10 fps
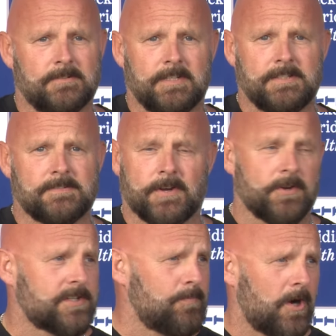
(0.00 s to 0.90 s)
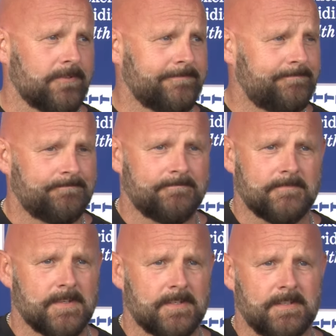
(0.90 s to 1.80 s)
He's very smart.
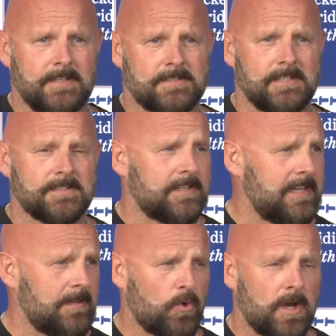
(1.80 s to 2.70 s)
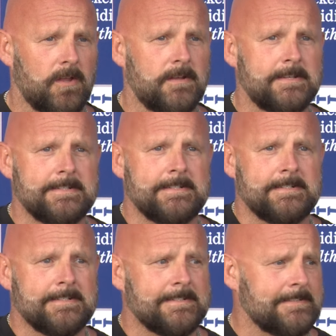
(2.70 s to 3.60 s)
He sees the game well.
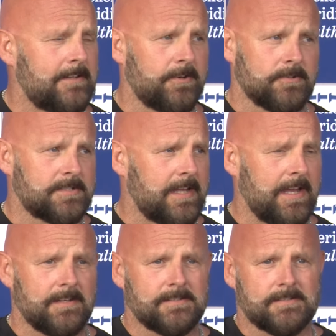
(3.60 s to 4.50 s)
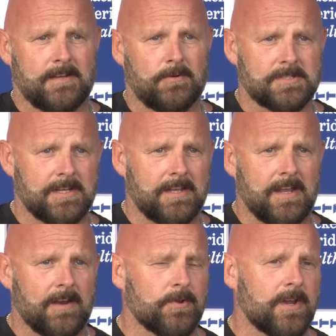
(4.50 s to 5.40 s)
Understands, I would say,
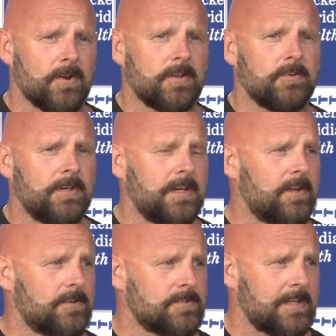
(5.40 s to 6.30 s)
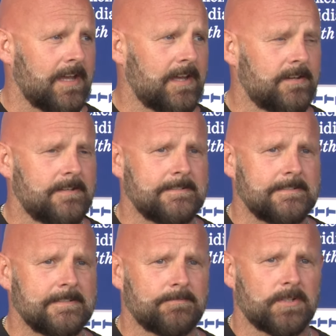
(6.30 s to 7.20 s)
every area you need to understand
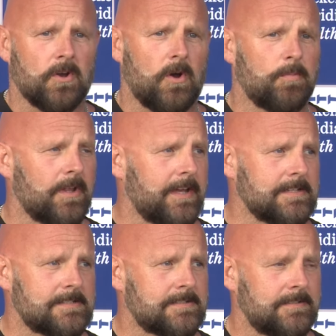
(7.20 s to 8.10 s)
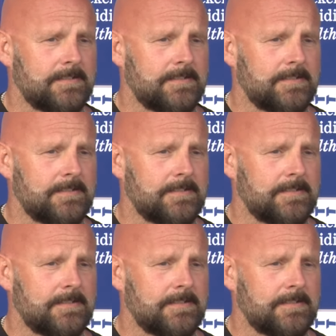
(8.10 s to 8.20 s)
to call plays,